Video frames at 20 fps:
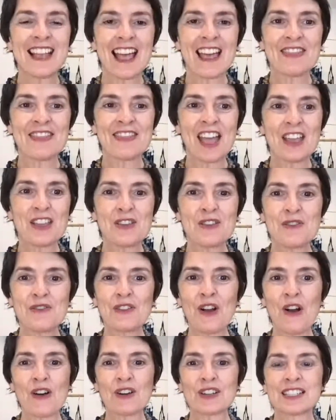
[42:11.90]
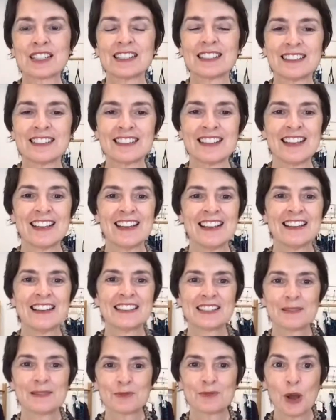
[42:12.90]
and that you've gotten
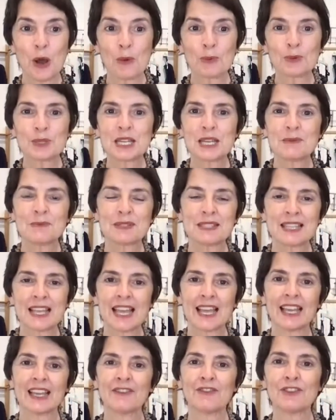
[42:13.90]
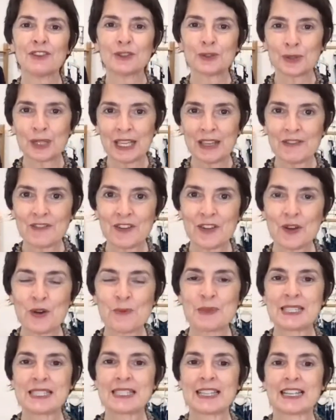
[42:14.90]
some top tips there if you're looking for your
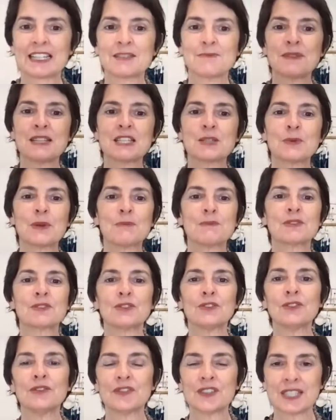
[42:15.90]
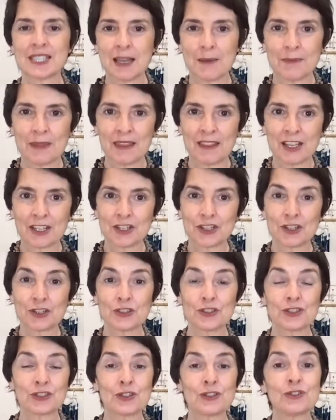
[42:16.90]
mastectomy swimsuit for something that
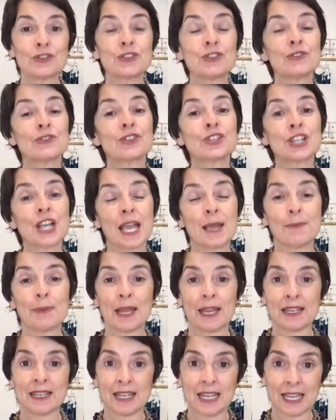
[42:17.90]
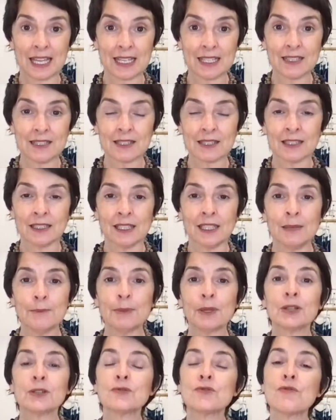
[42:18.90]
suits your shape and needs.
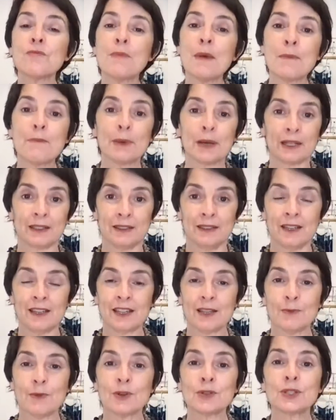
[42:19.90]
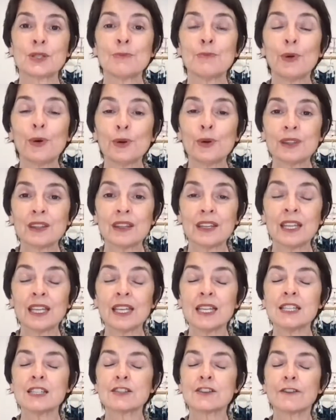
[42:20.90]
Because remember, the most important thing
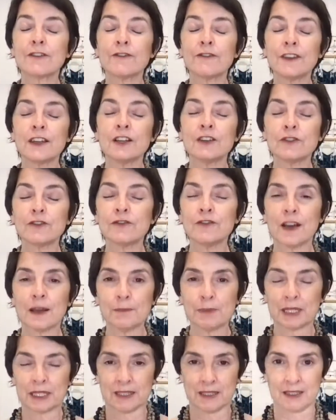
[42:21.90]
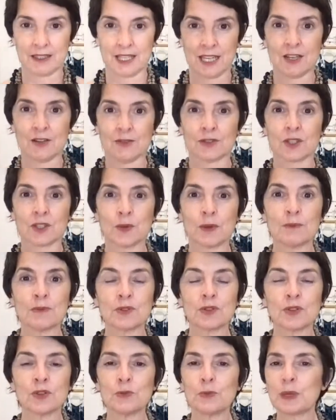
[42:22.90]
is to feel fabulous in your
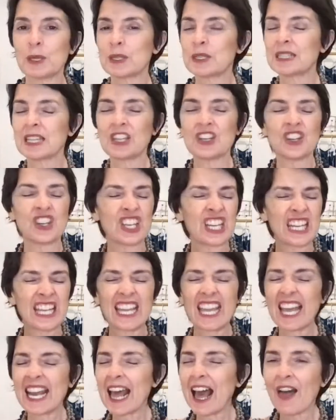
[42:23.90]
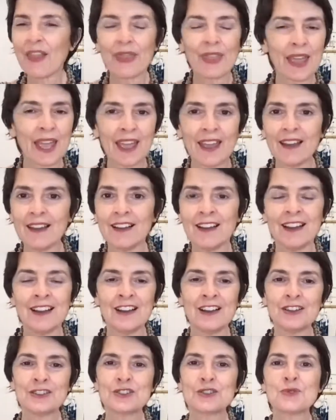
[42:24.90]
swimsuit, because then you can get out there
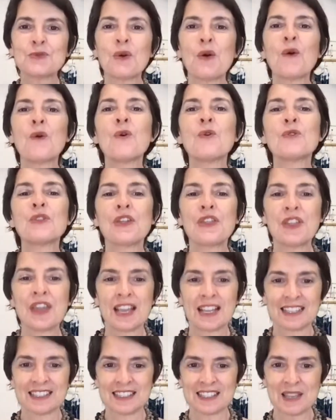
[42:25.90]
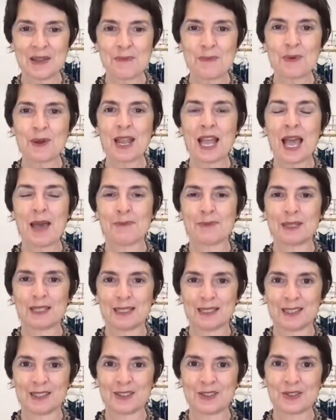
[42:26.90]
and do all the things that bring
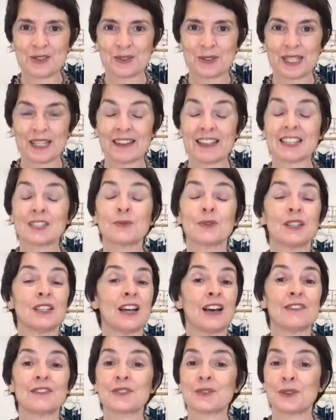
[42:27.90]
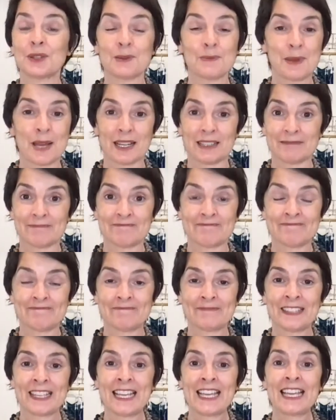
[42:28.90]
happiness and joy, and that's what life's all about.
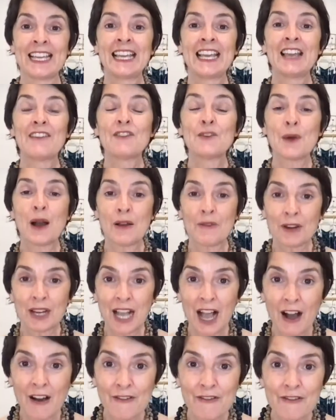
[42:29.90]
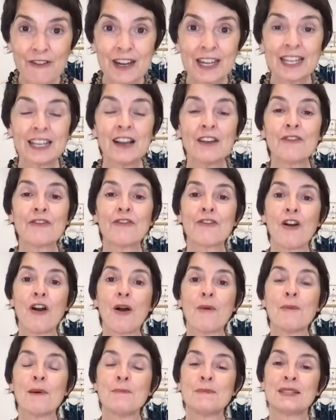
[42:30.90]
If you are recovering
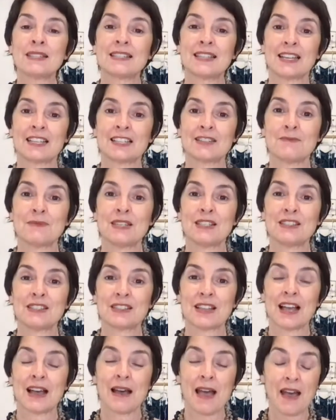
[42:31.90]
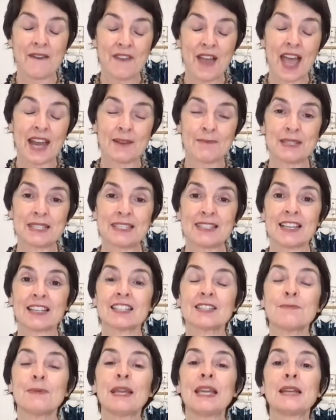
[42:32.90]
from mastectomies, have had a
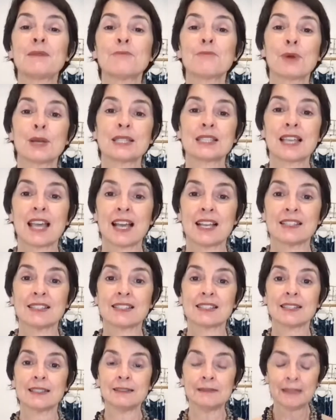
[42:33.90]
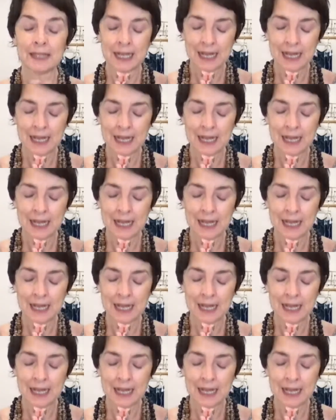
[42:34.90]
mastectomy and breast cancer,